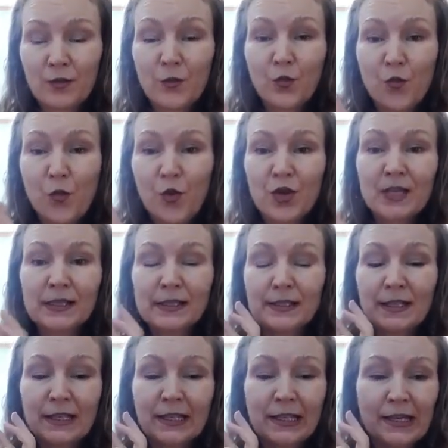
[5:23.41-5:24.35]
What
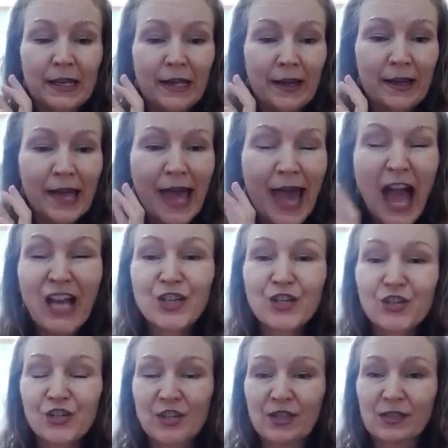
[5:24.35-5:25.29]
is the
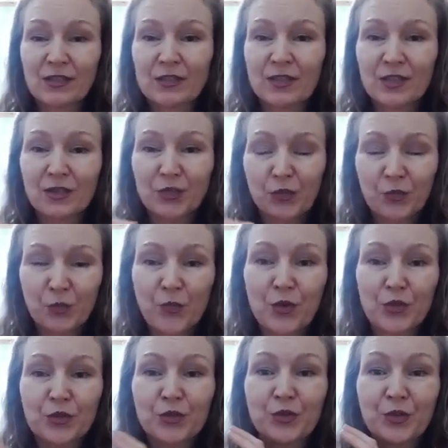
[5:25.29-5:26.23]
actions that you
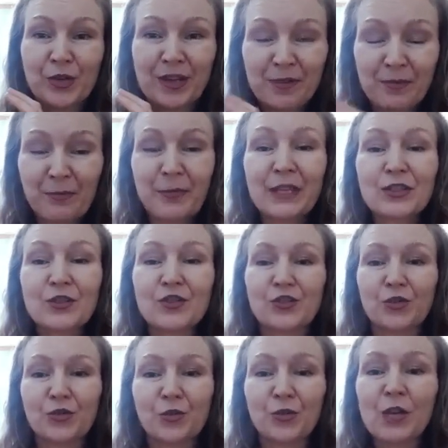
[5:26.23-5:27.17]
want to commit
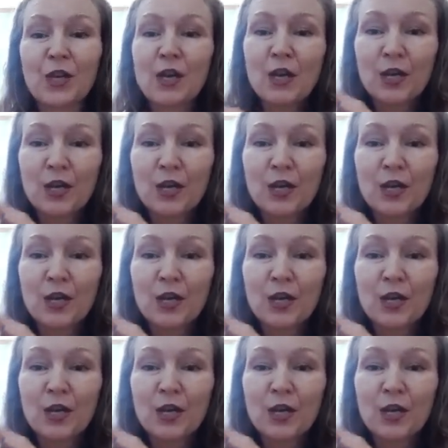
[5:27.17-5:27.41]
to